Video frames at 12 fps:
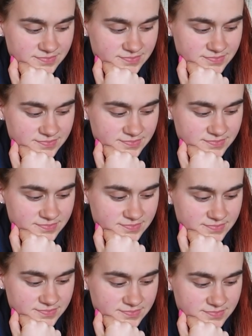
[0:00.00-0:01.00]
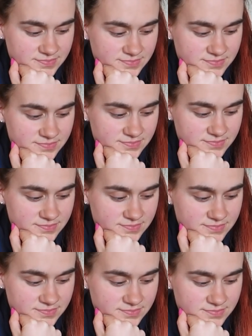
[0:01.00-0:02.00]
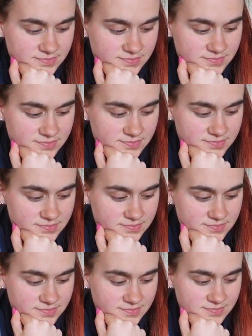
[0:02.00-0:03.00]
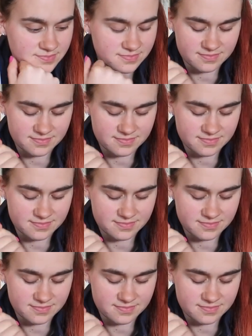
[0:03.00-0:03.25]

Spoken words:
(not speaking)